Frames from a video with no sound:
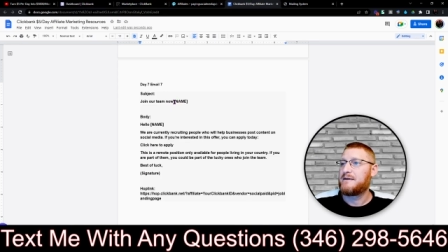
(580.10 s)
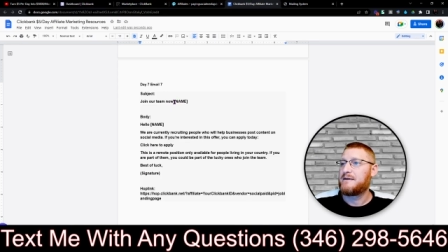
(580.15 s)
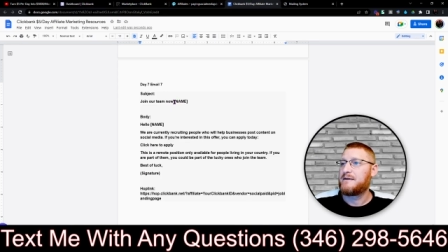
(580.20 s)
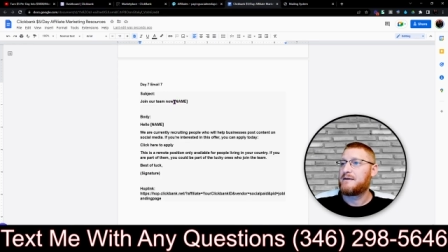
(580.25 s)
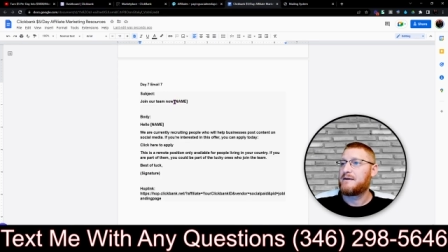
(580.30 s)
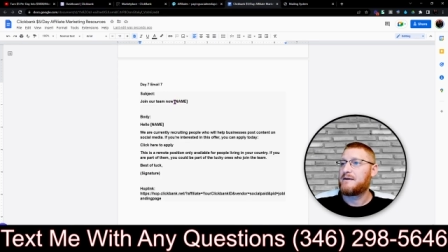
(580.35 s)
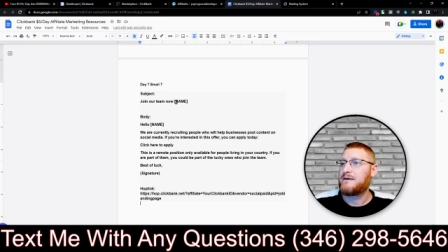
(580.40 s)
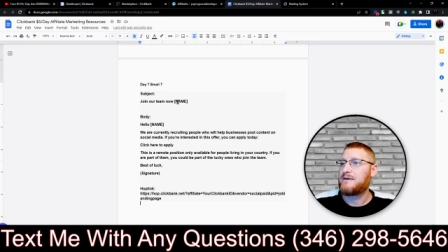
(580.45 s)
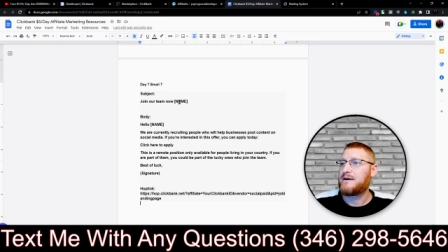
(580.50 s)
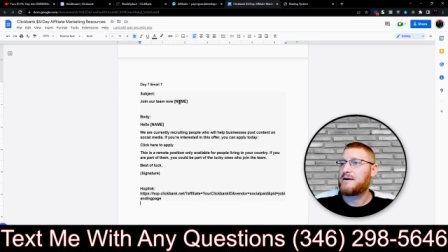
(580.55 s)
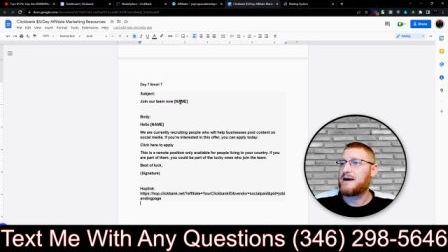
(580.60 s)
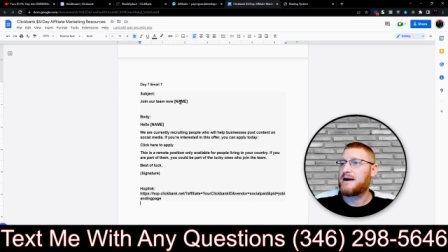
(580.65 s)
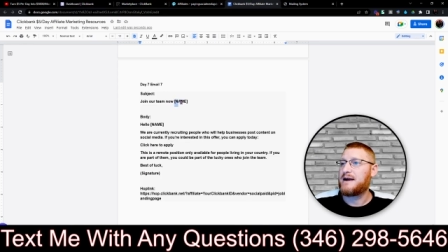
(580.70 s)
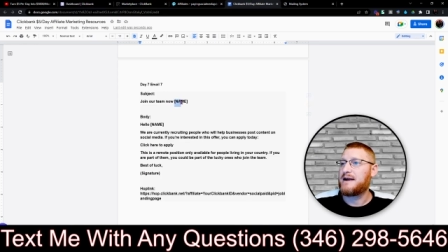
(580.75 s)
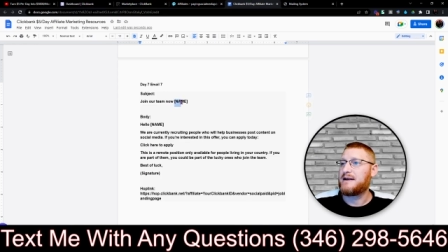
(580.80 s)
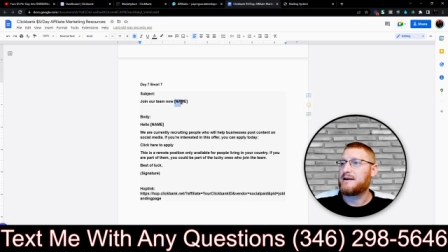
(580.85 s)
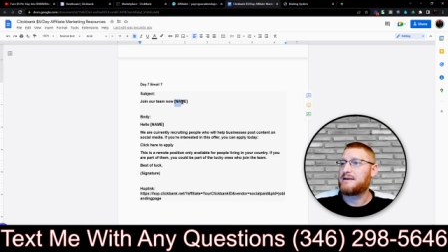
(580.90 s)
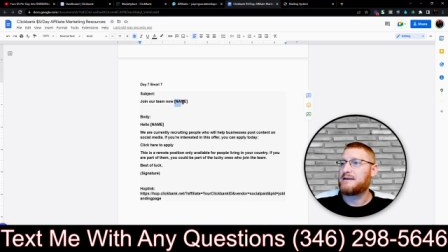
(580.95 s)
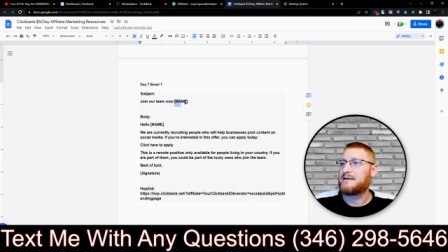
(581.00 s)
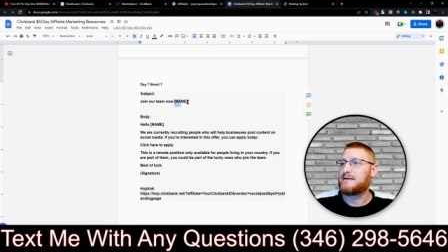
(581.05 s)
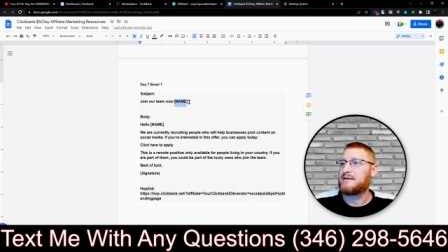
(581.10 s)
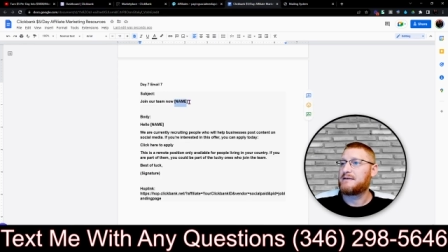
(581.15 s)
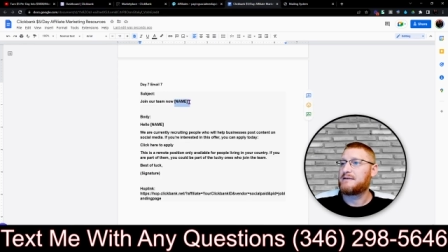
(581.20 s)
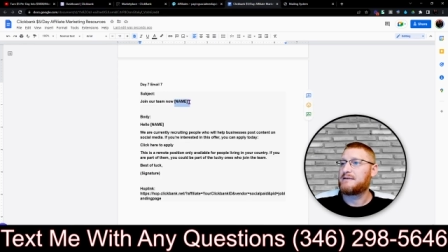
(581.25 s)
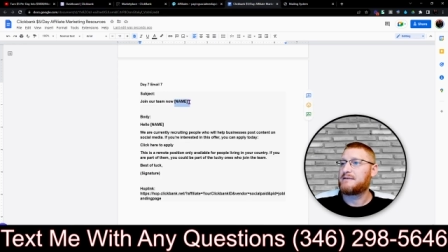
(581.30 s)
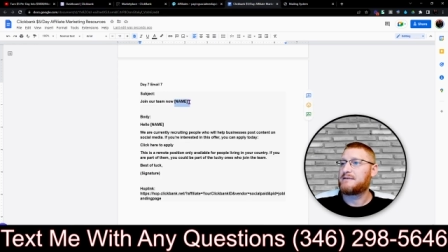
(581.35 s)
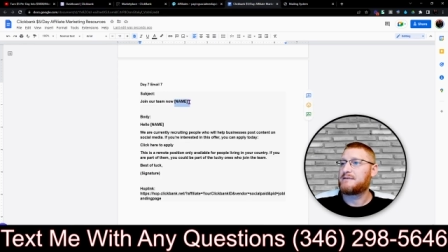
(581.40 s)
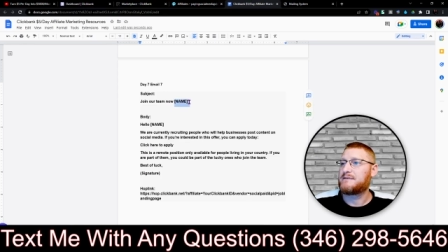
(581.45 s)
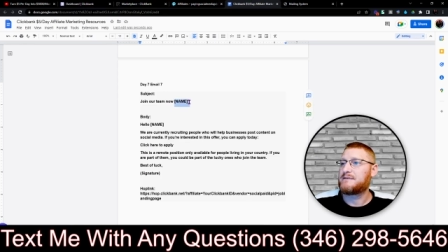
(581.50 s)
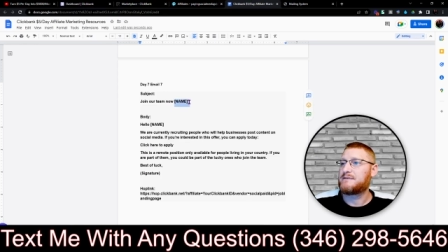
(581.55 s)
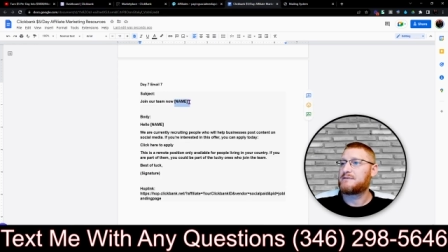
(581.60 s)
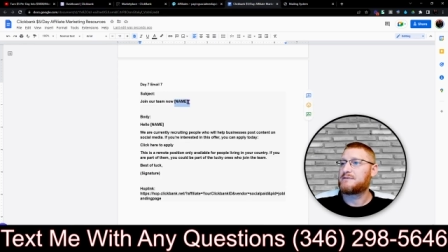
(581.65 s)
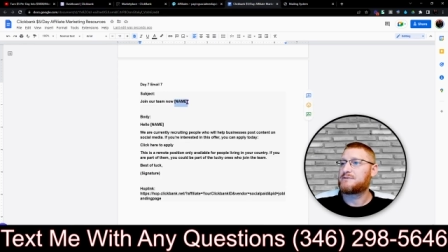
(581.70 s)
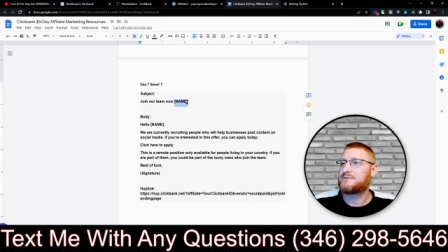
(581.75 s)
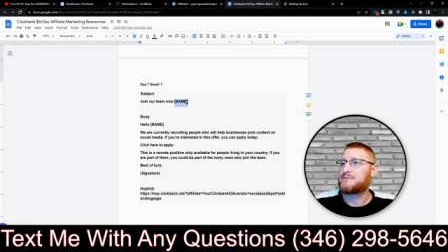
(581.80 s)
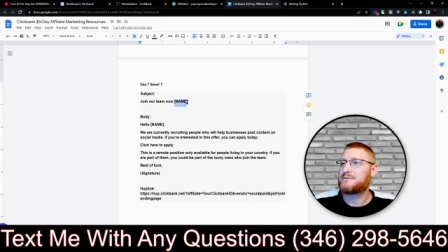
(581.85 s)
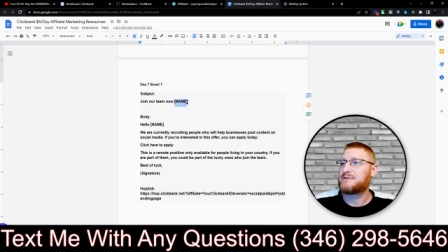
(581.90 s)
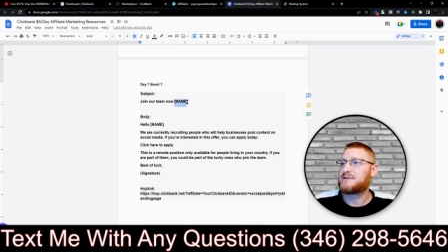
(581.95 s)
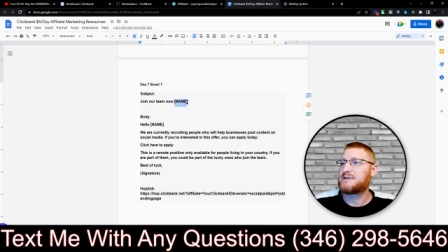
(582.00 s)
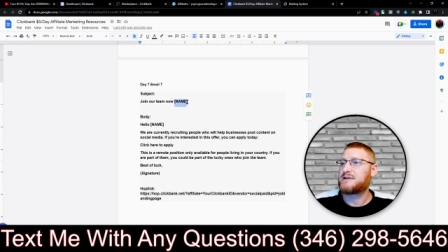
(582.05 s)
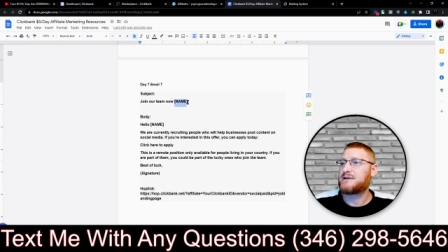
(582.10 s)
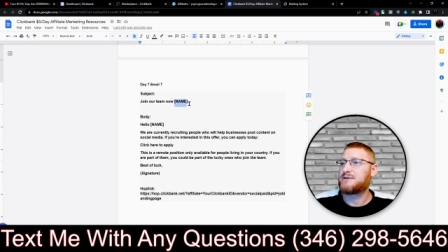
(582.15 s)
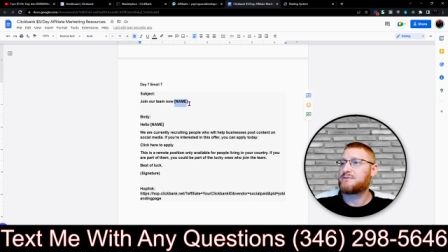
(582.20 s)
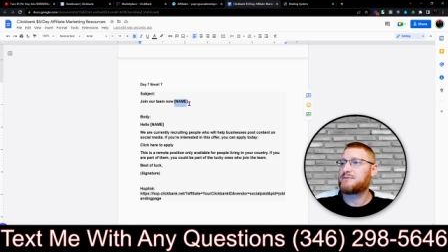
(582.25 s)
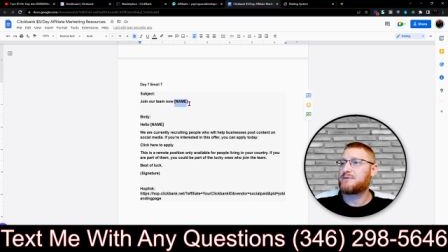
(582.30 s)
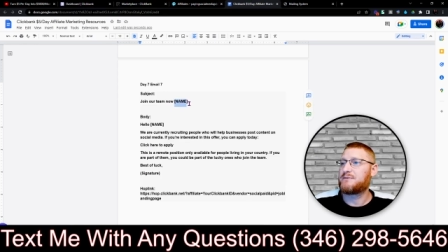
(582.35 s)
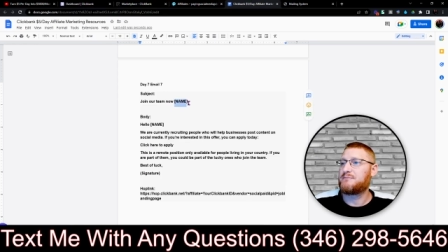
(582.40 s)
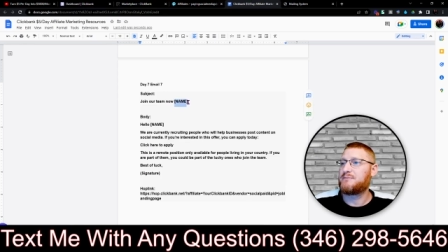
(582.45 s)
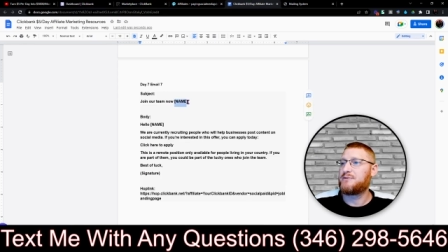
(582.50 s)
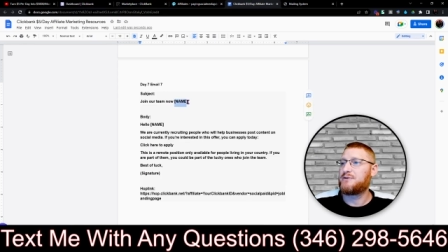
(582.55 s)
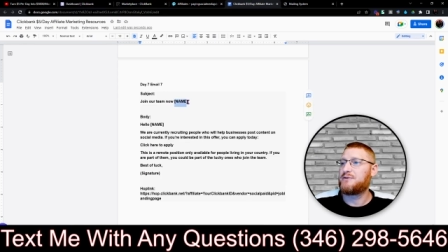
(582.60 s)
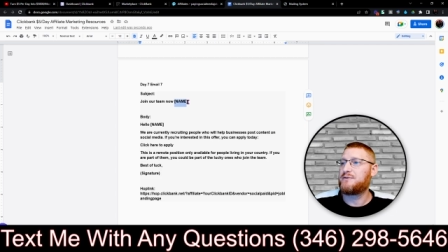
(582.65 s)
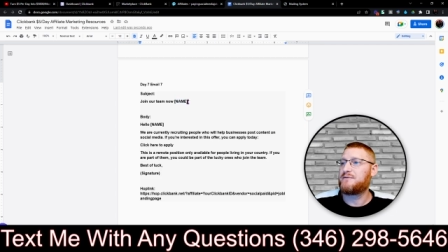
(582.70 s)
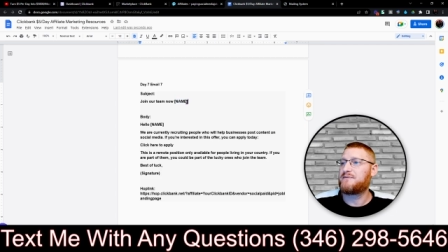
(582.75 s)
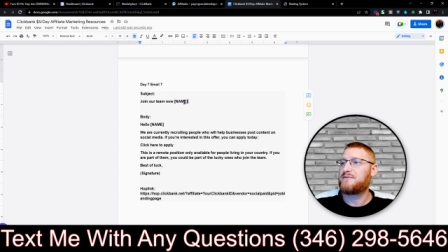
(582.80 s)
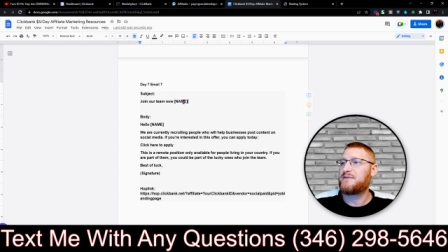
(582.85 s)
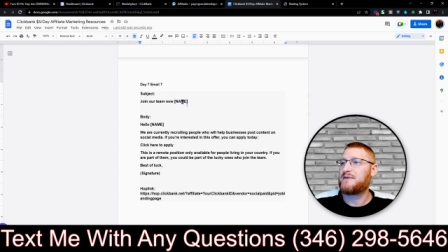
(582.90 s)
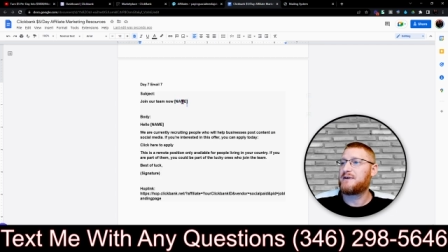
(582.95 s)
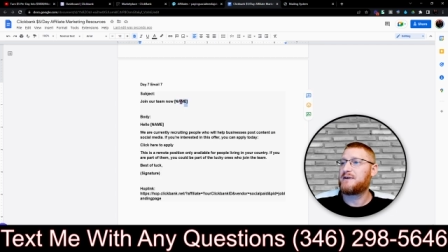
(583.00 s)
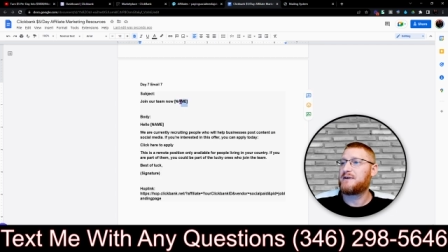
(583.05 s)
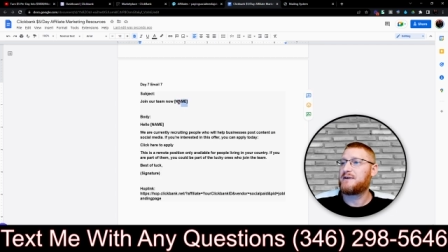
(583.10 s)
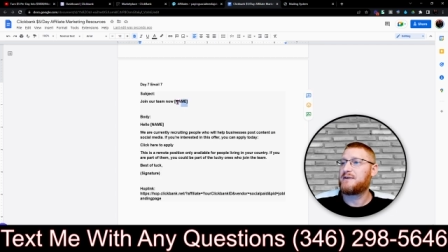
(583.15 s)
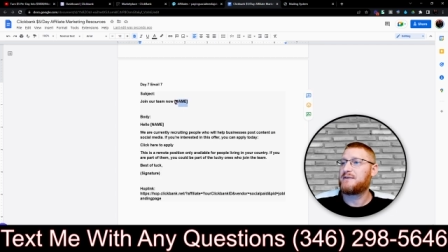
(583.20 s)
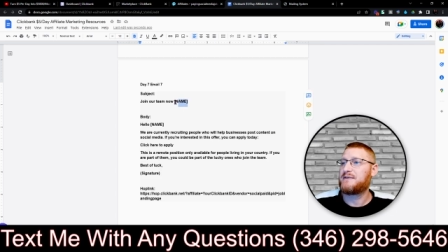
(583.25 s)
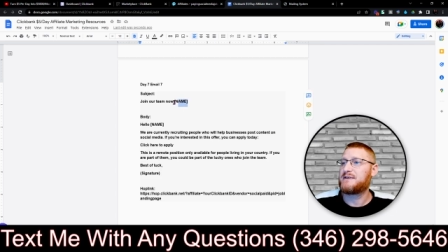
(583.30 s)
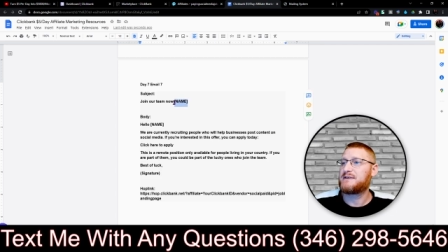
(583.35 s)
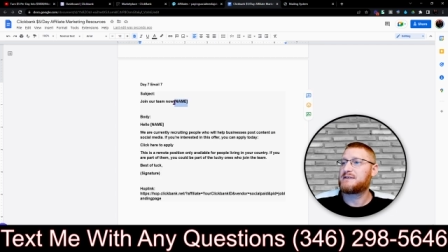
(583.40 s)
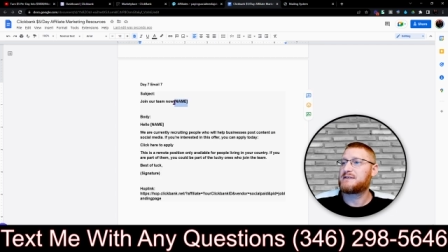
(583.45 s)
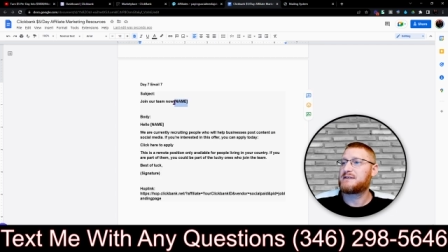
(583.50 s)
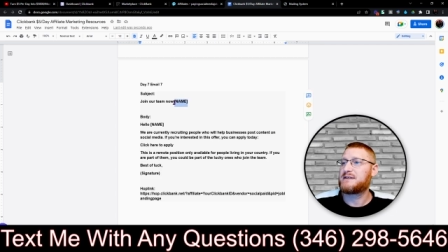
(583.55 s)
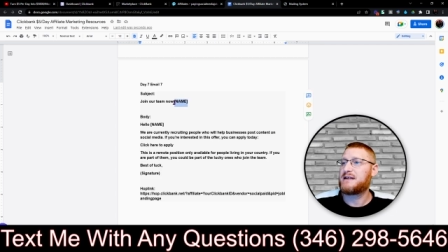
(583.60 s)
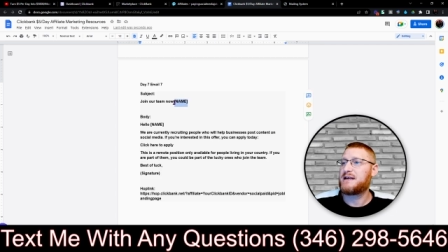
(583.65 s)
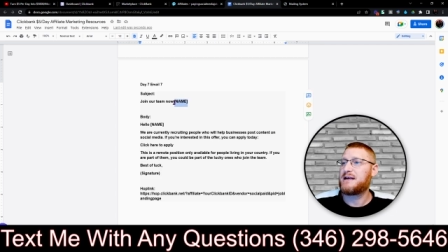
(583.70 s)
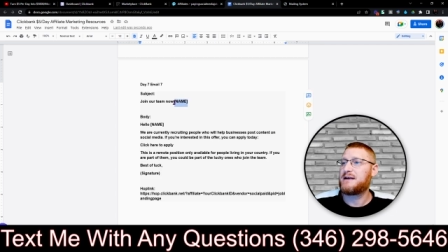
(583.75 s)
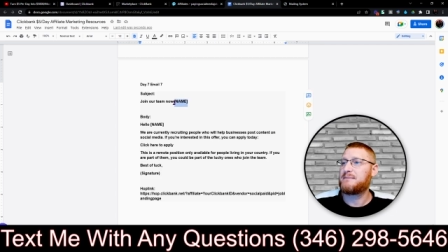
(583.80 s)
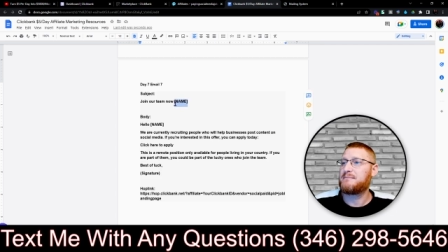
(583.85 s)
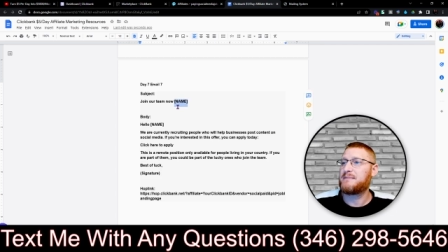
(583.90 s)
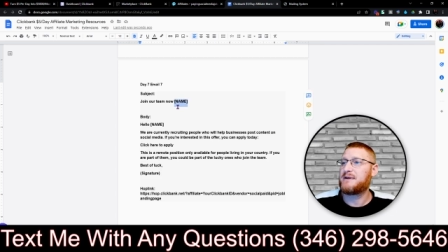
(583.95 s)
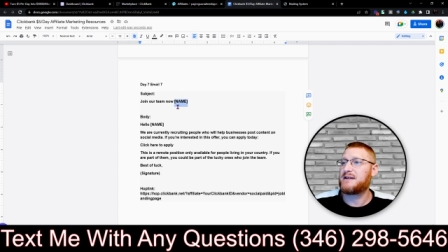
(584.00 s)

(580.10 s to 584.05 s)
Alright, so we're just going to remove this name,